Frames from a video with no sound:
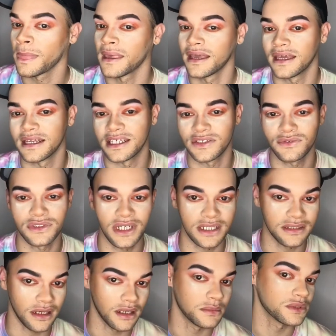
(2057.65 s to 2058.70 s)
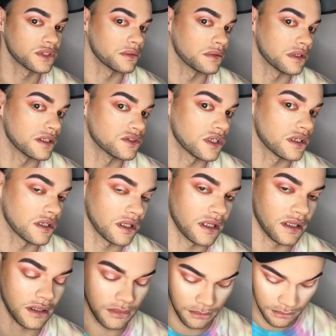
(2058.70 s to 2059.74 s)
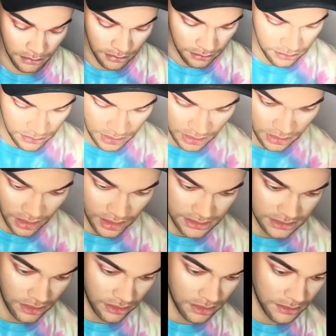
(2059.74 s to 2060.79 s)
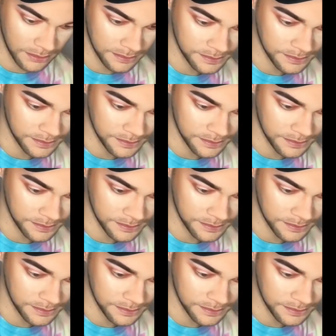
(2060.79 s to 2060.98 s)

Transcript: it is for daytime, so we're not trying to like gloss on them